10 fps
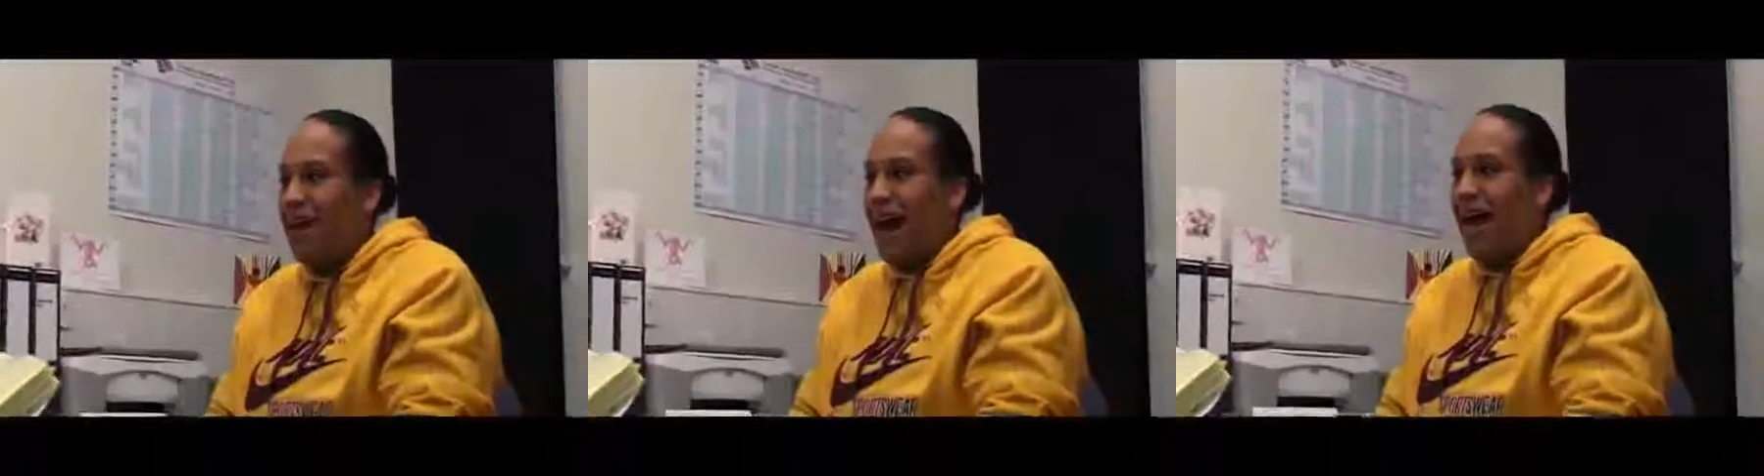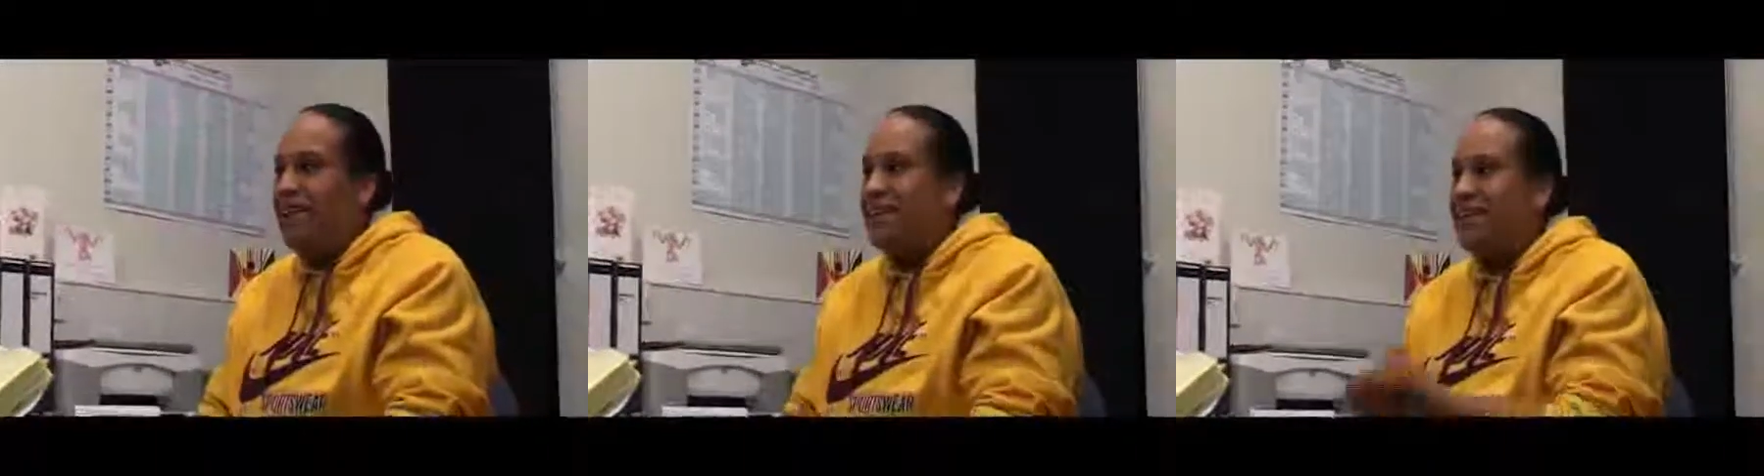
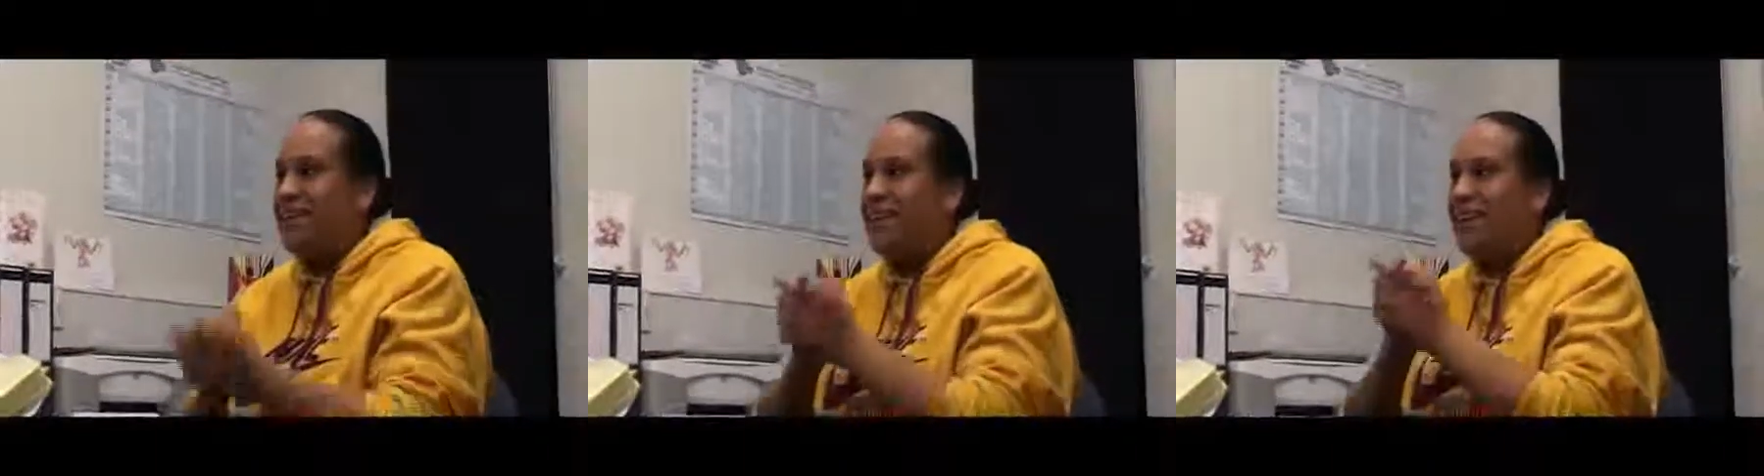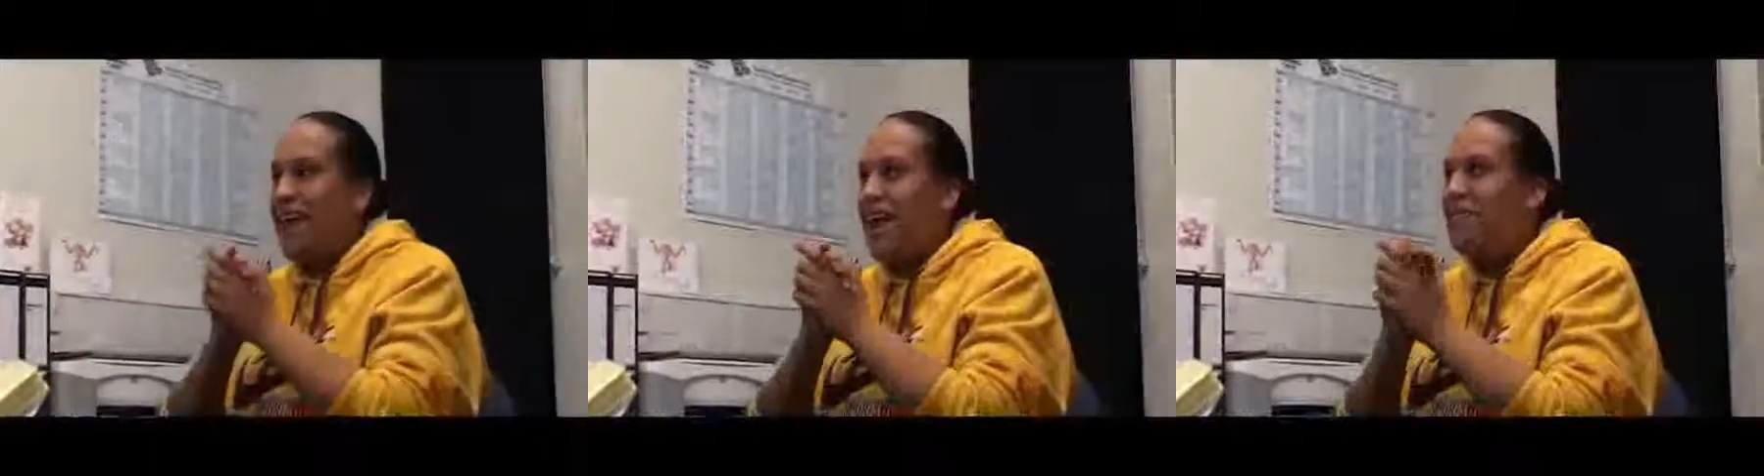And
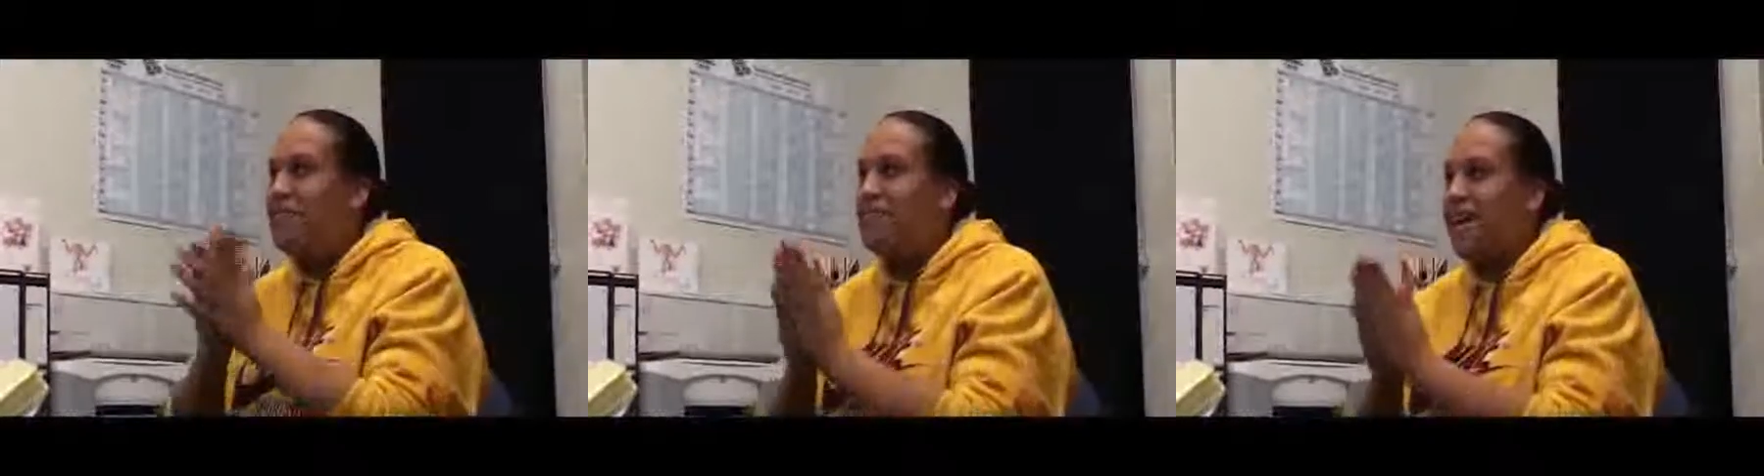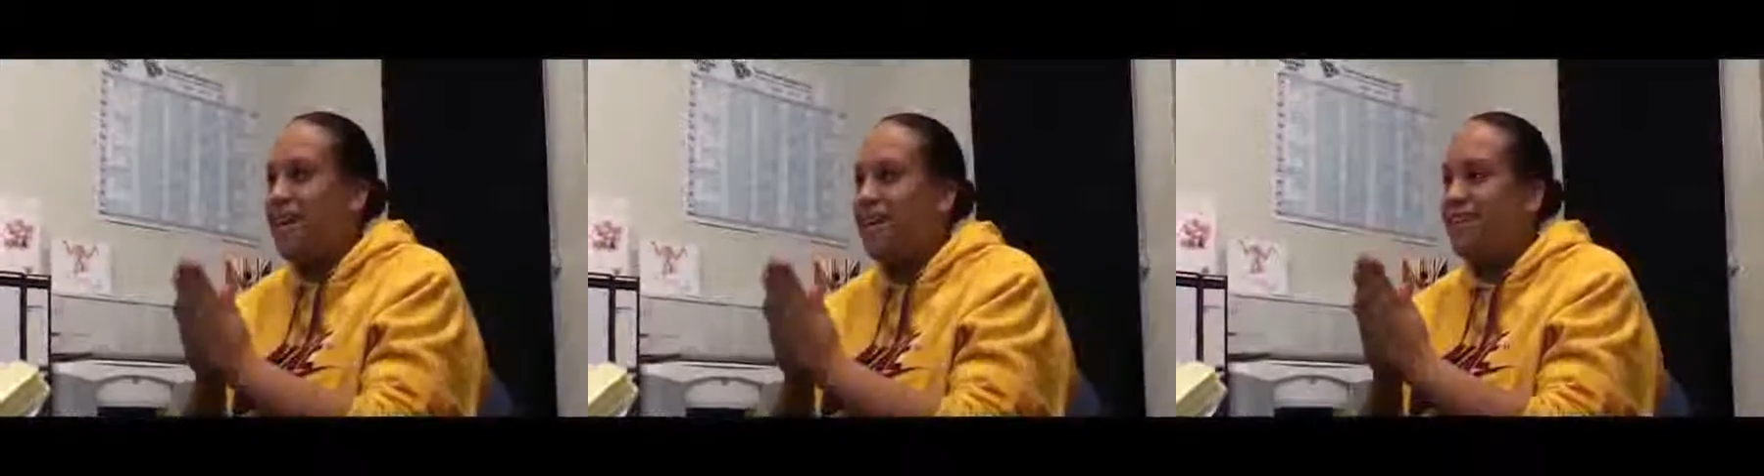every
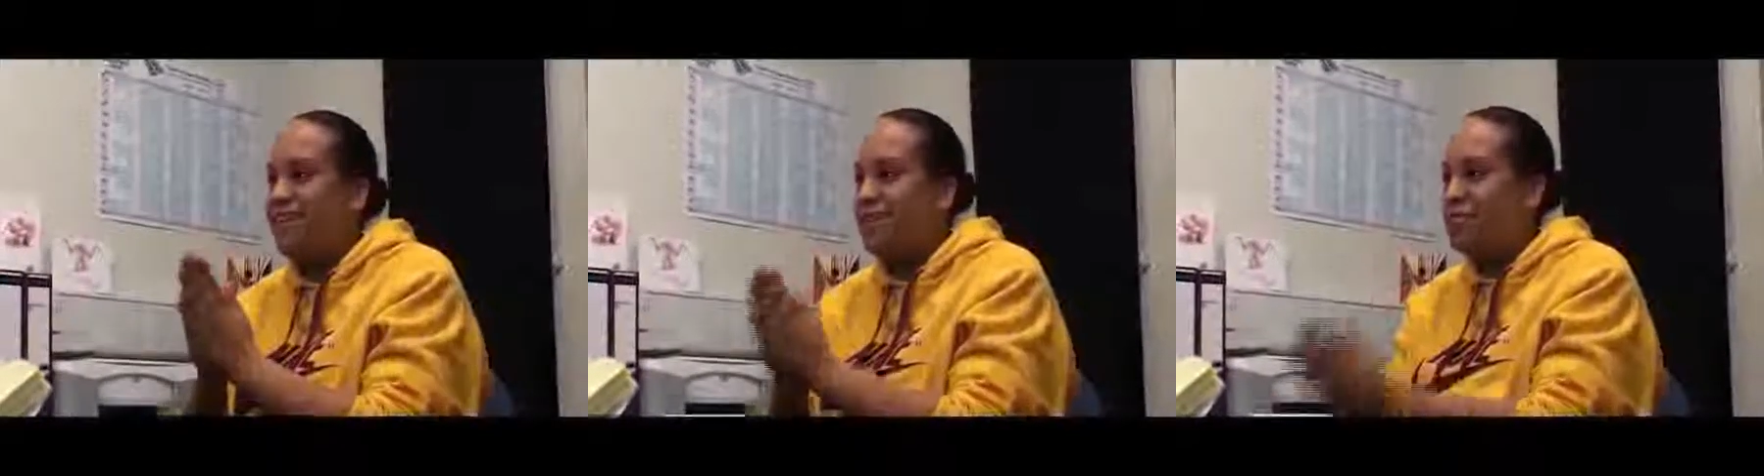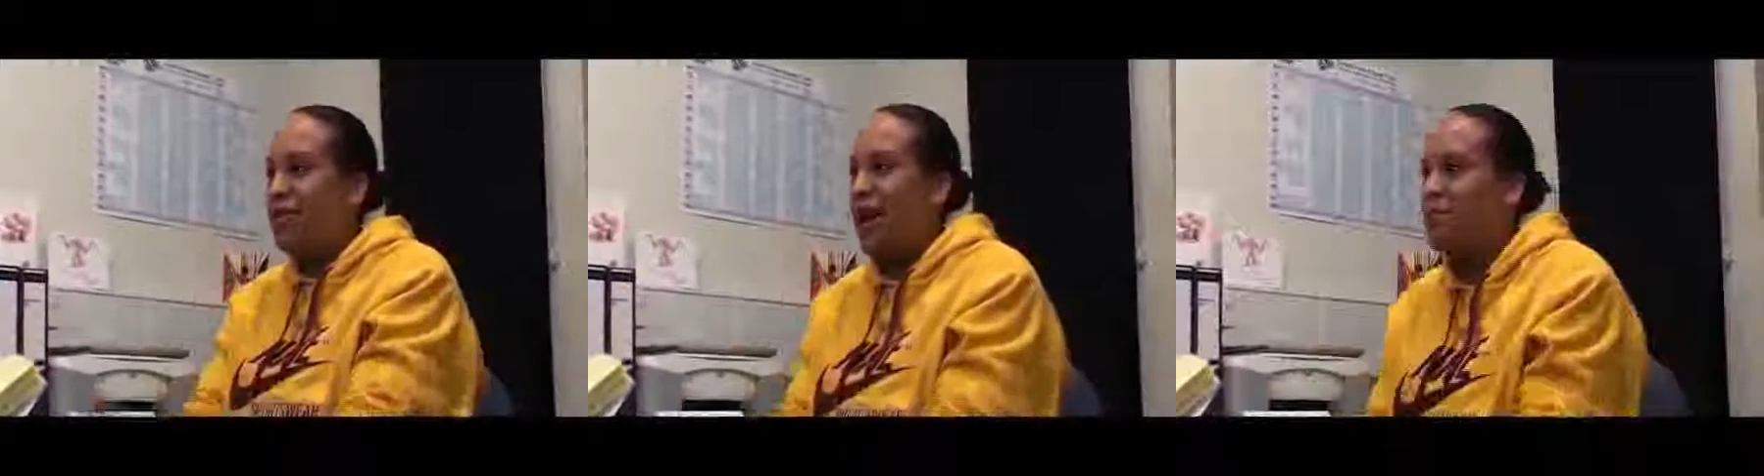day there's
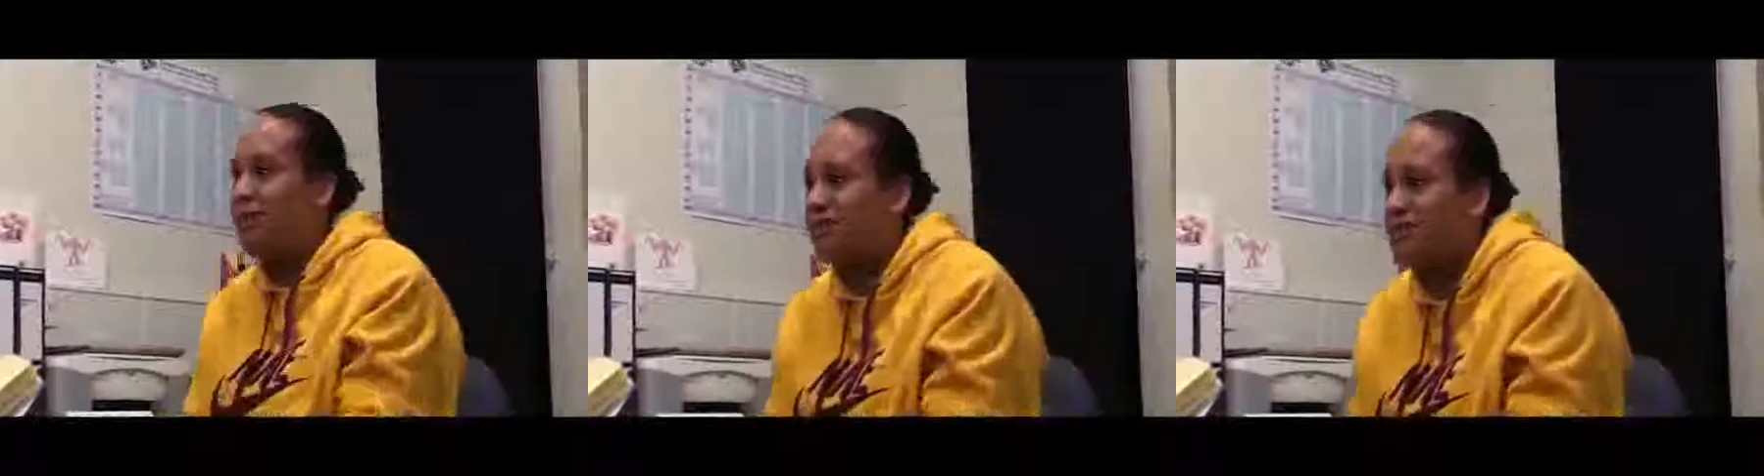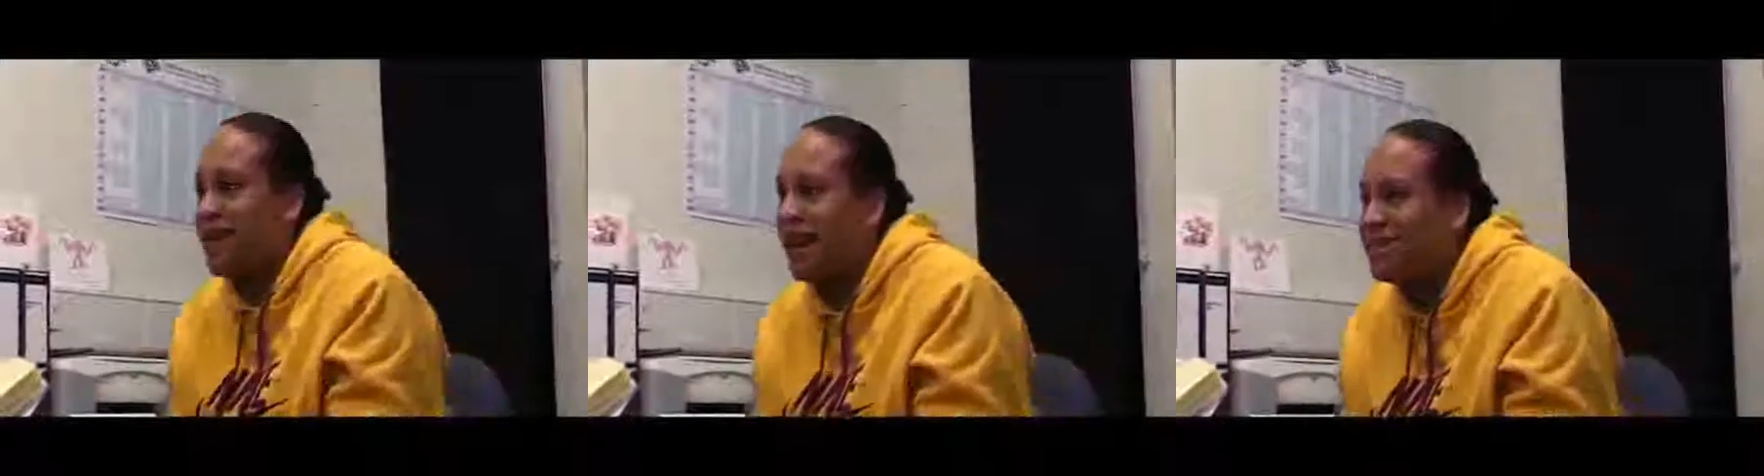more happiness to
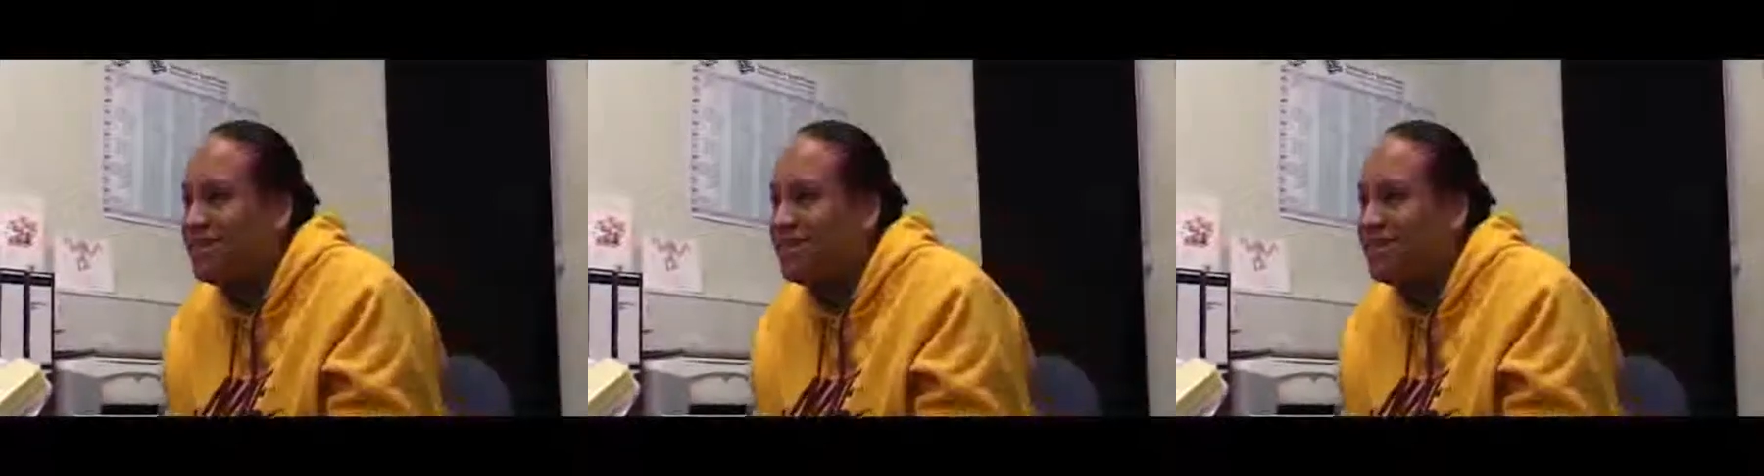be had.